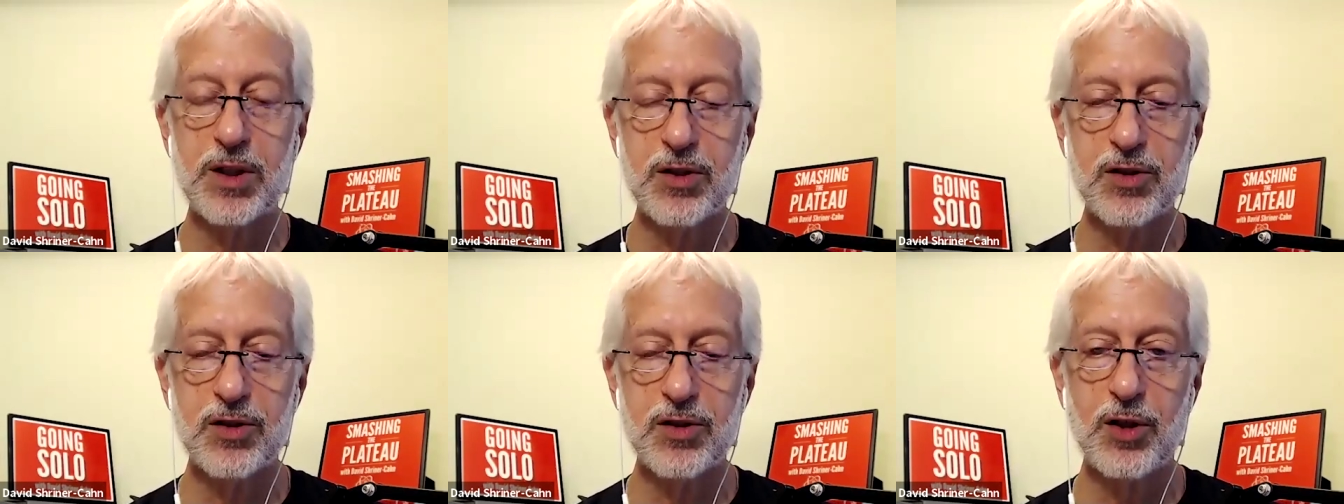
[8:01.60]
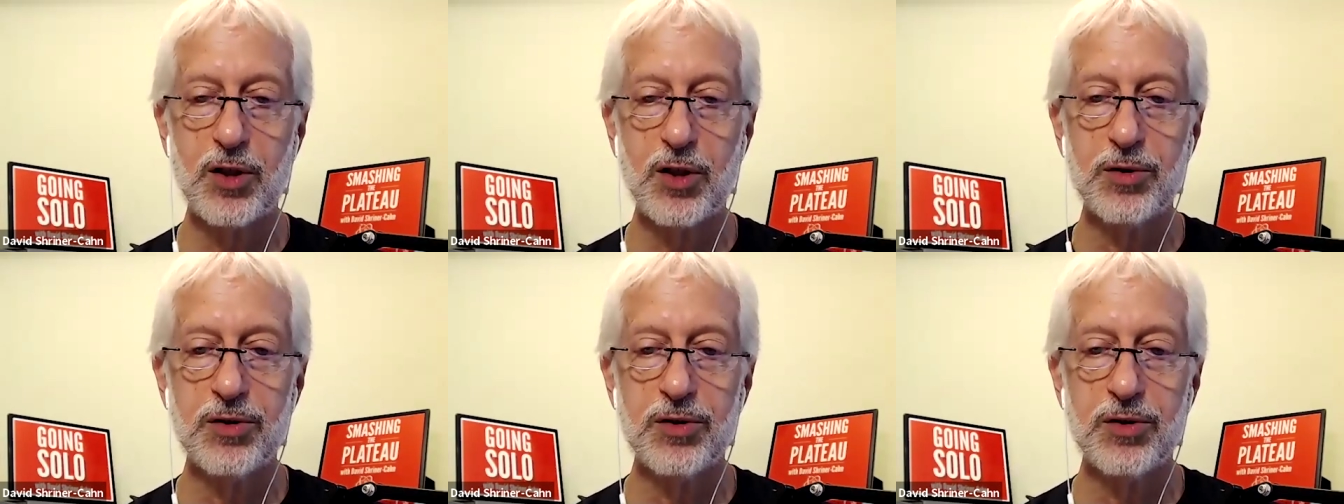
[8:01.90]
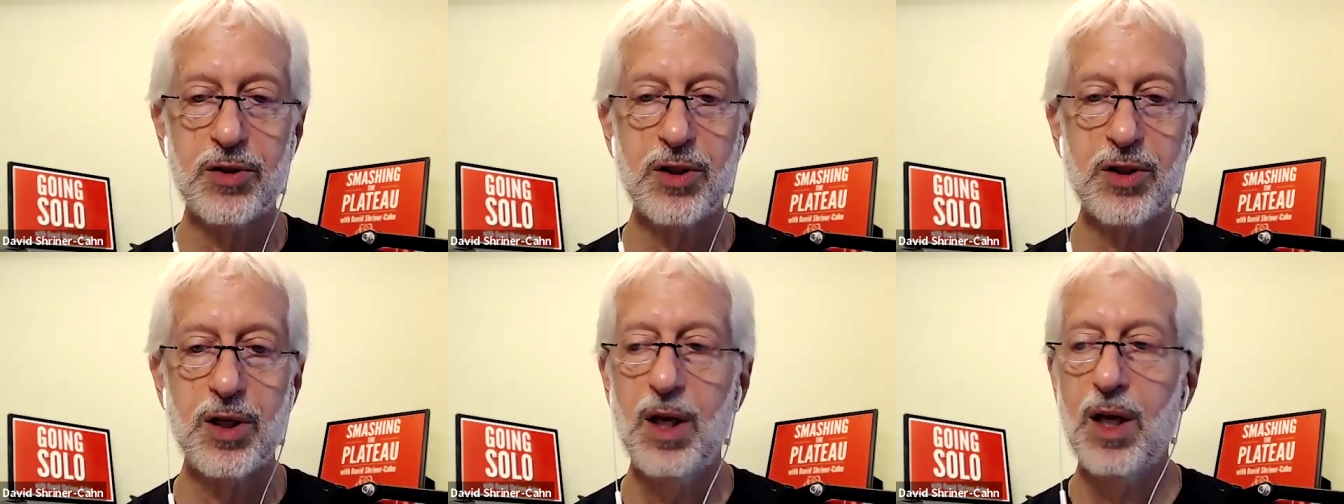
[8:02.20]

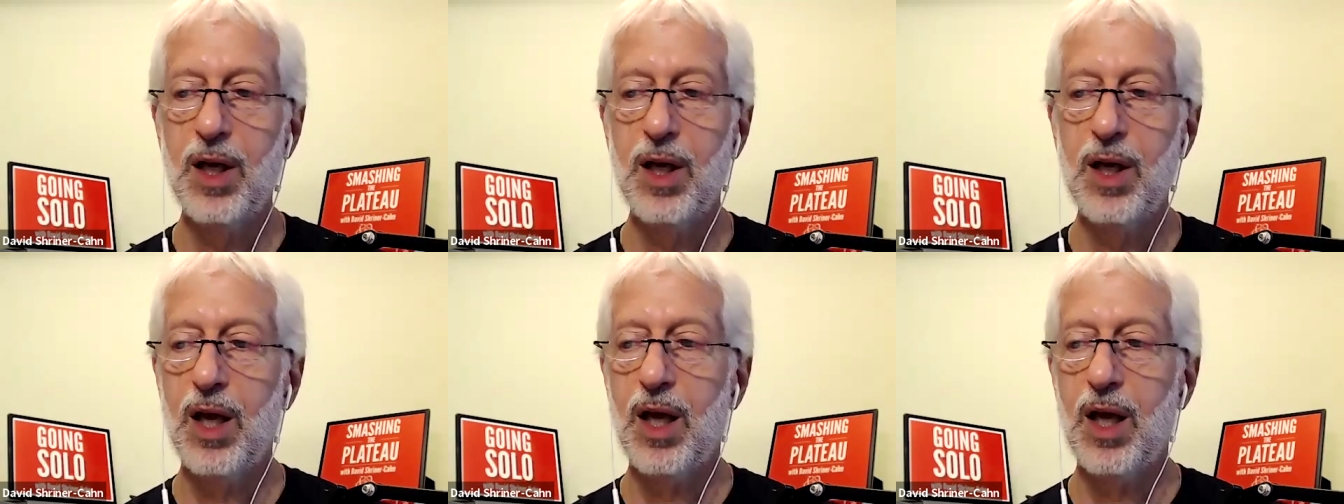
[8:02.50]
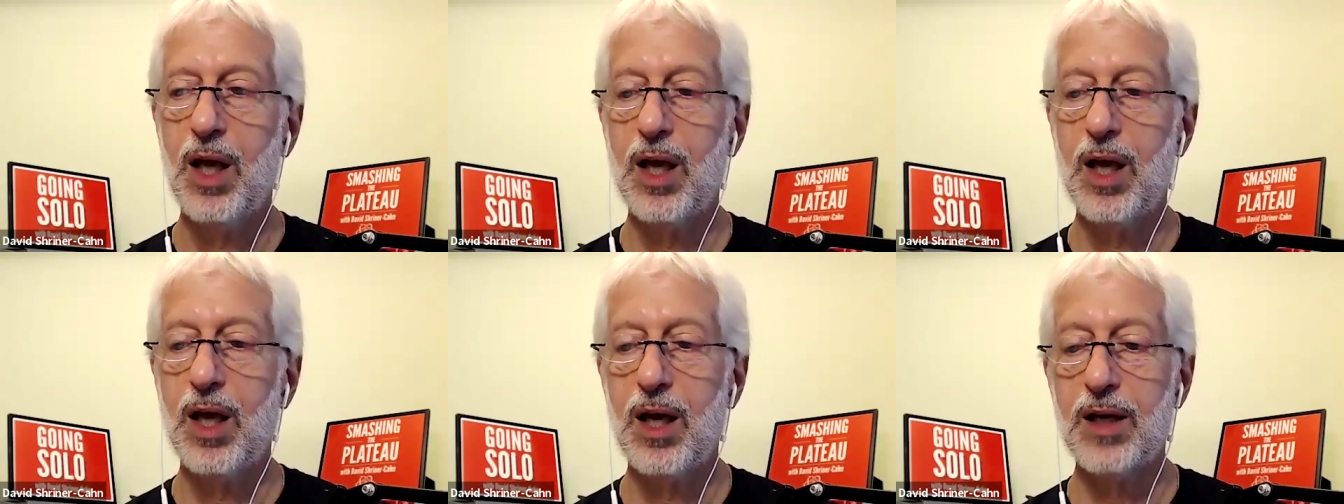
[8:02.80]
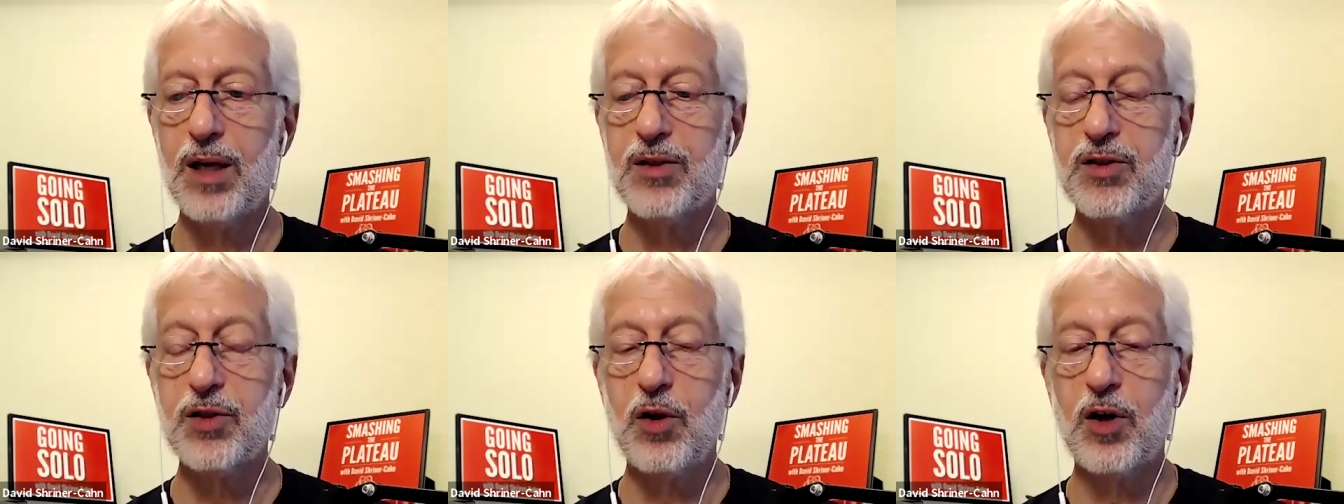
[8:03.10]
consultant.
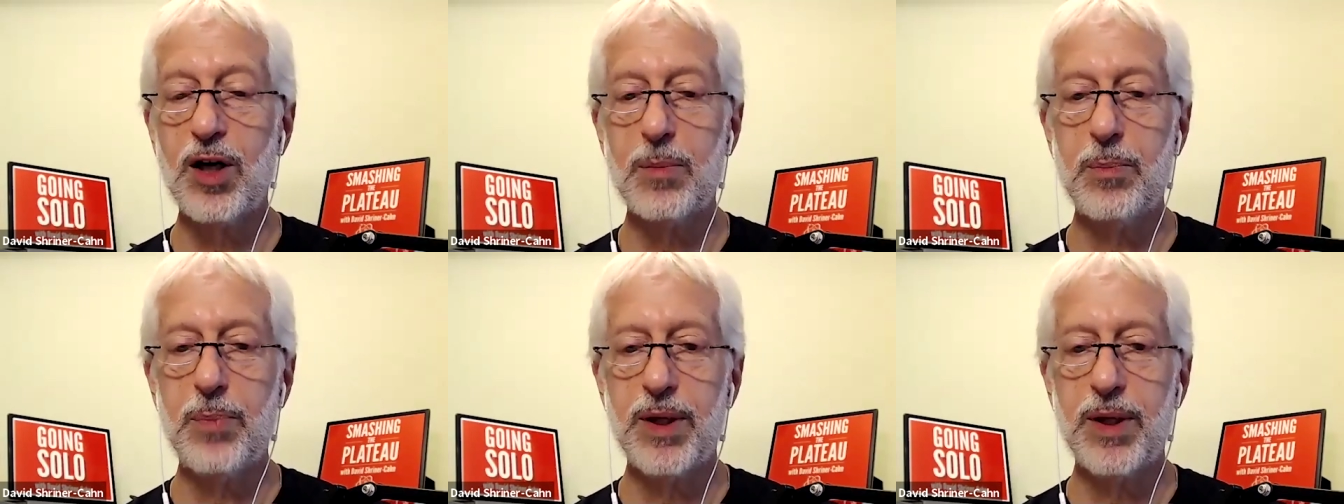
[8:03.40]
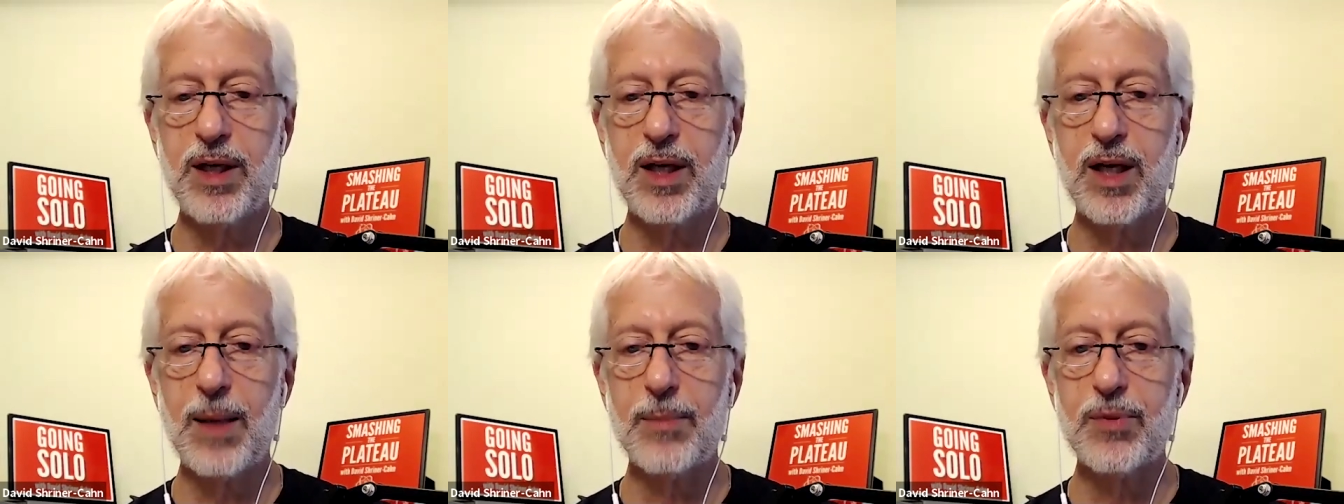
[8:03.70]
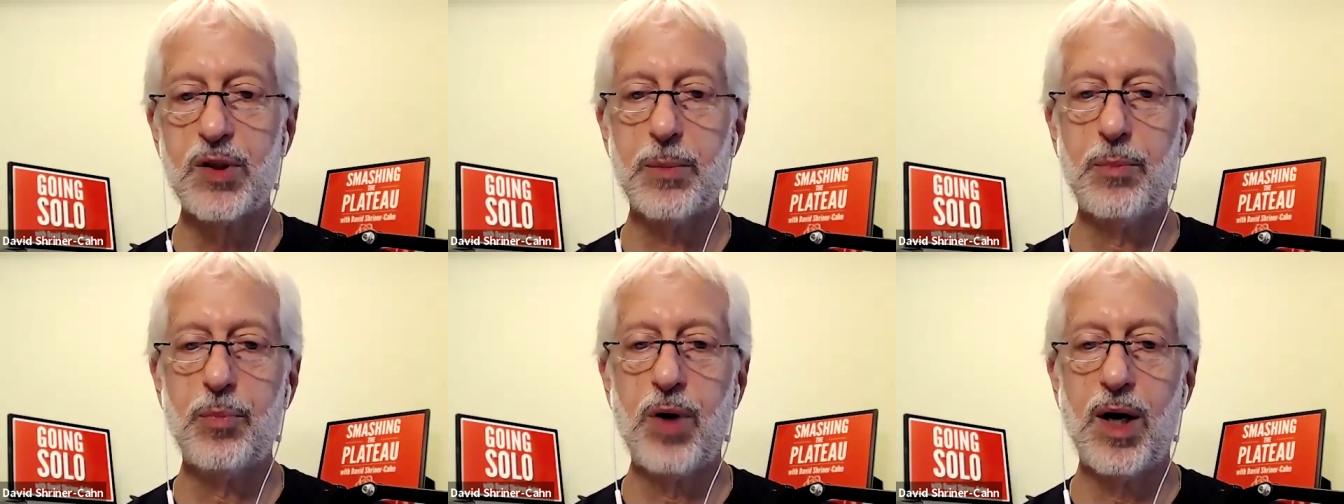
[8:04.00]
I uh, started picking up
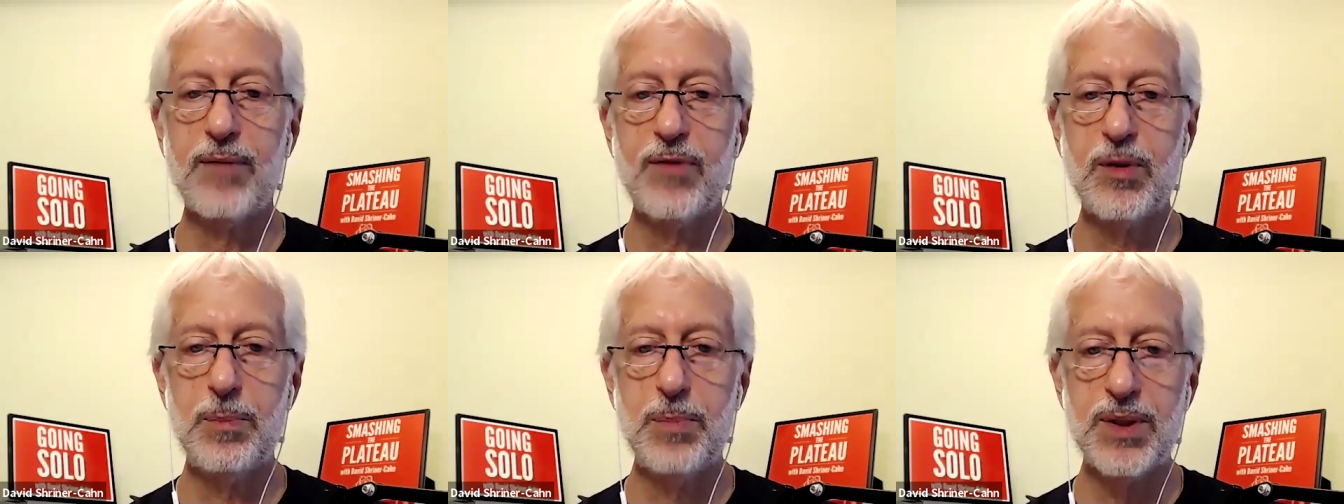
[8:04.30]
some private